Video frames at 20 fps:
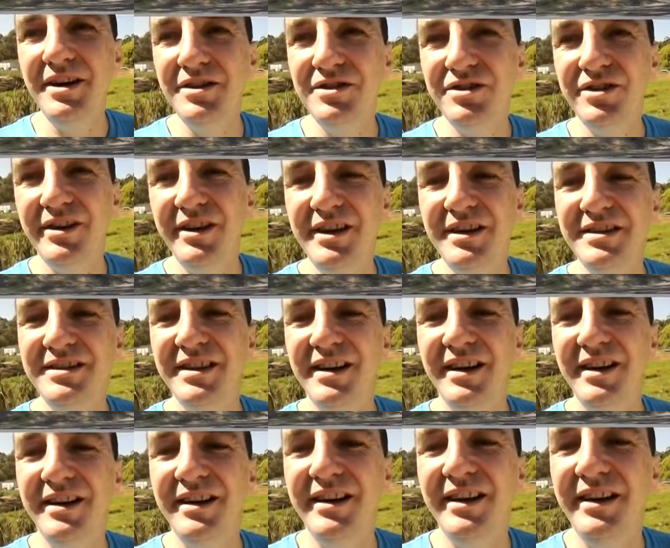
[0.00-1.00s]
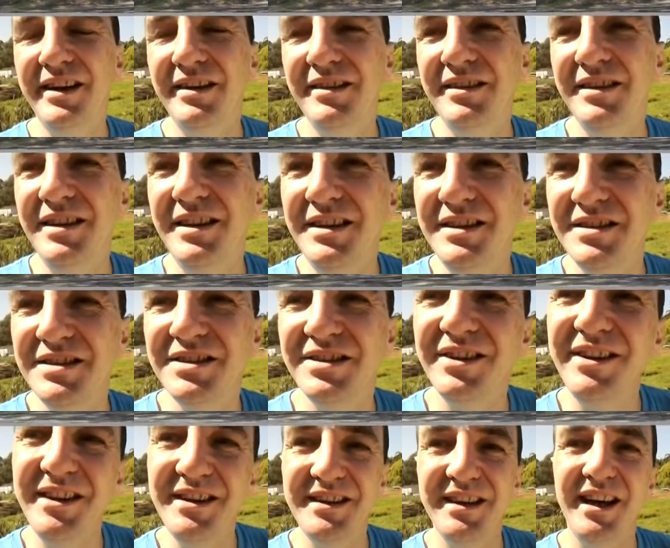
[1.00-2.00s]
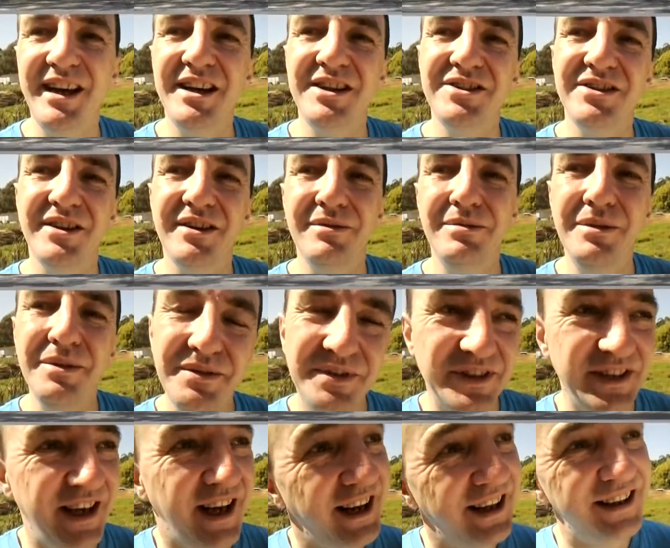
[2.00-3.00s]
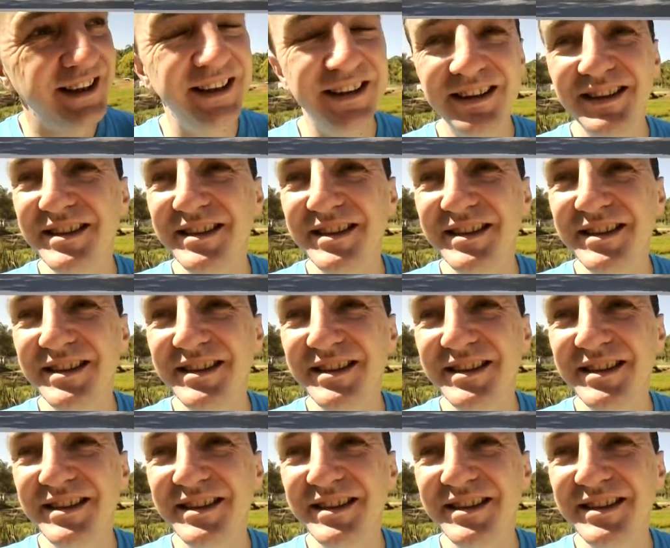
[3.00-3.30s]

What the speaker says: trains are there is Sonic the Hedgehog with Sally the